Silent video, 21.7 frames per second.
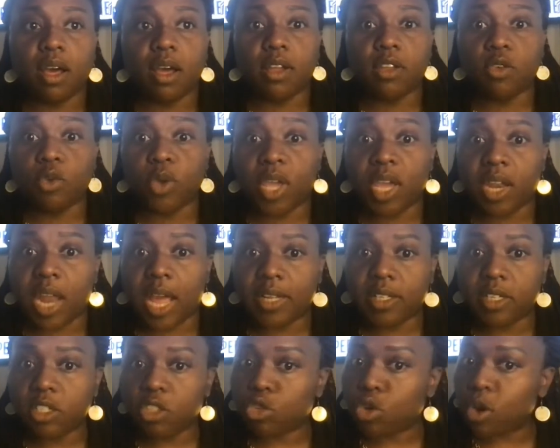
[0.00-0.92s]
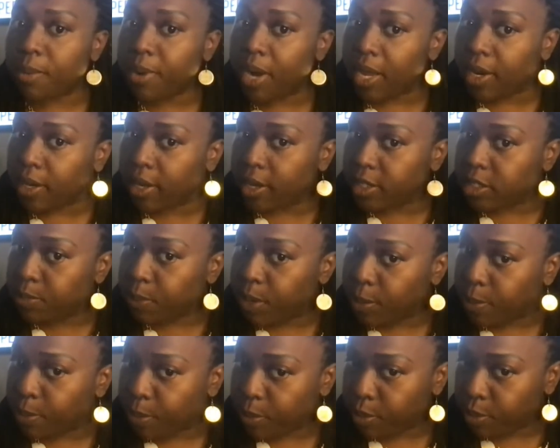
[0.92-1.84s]
You cannot discriminate against
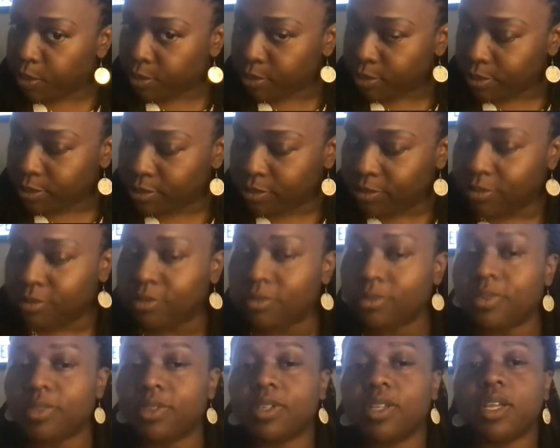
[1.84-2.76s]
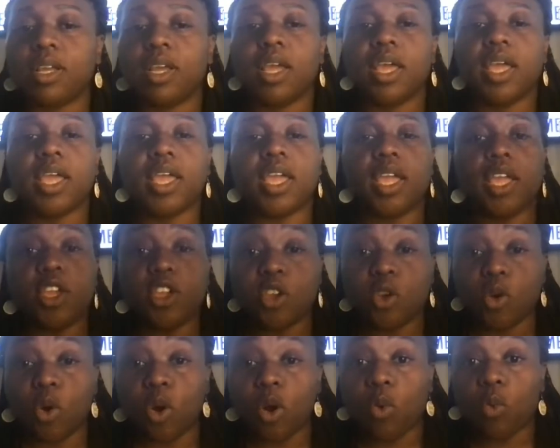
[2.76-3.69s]
people in
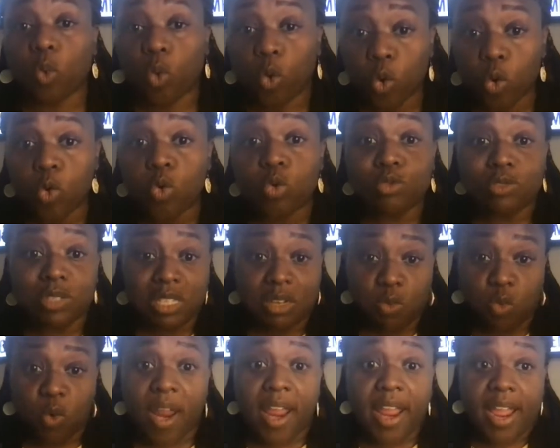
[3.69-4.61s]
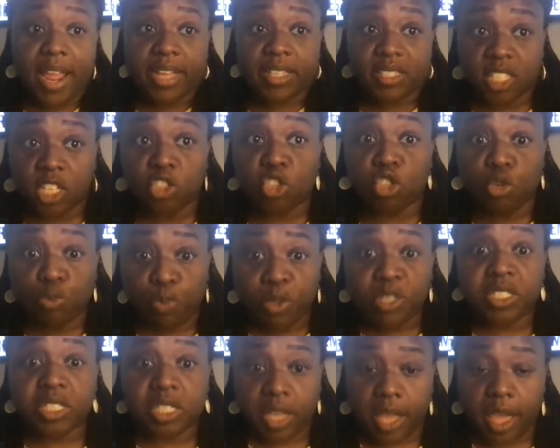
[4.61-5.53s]
your rules and regs that you
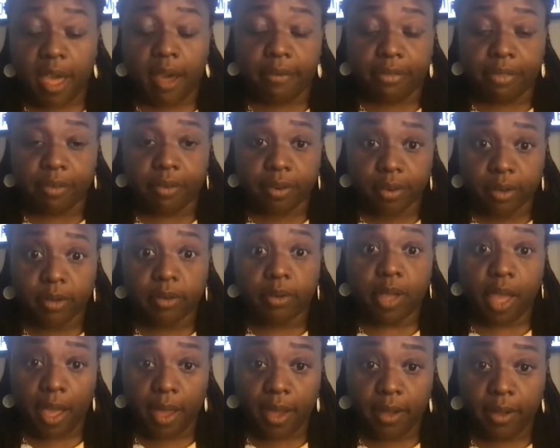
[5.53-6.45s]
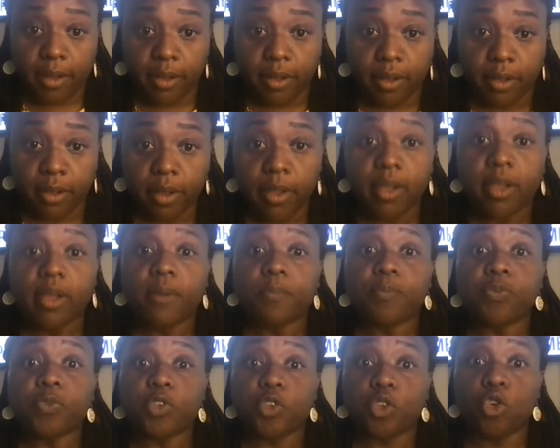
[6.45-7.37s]
put together, okay?
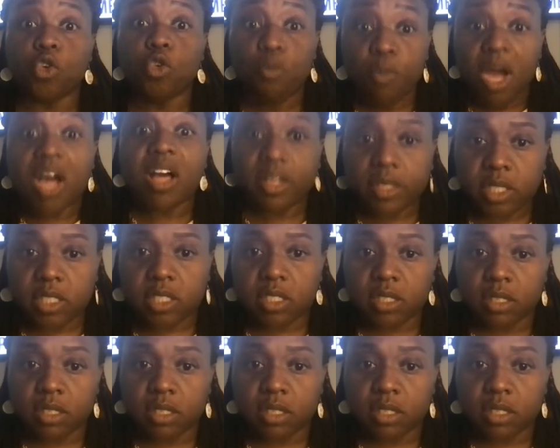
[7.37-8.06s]
You must